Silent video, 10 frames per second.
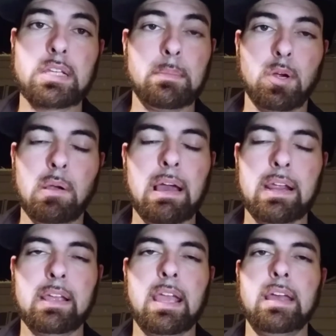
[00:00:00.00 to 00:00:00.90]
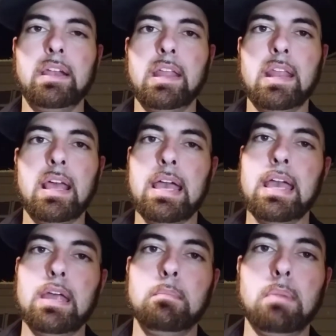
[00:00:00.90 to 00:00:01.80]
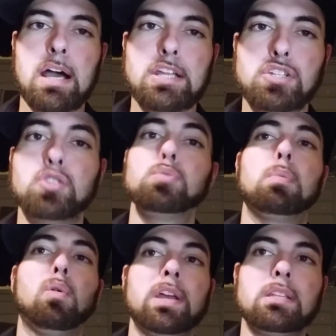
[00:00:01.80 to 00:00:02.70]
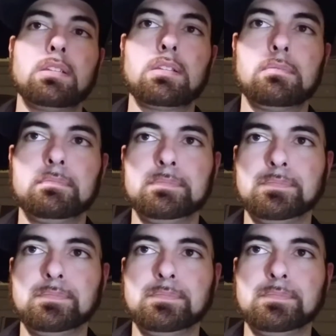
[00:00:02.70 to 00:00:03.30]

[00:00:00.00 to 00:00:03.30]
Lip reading: the Democratic candidate, ahead by 2 points.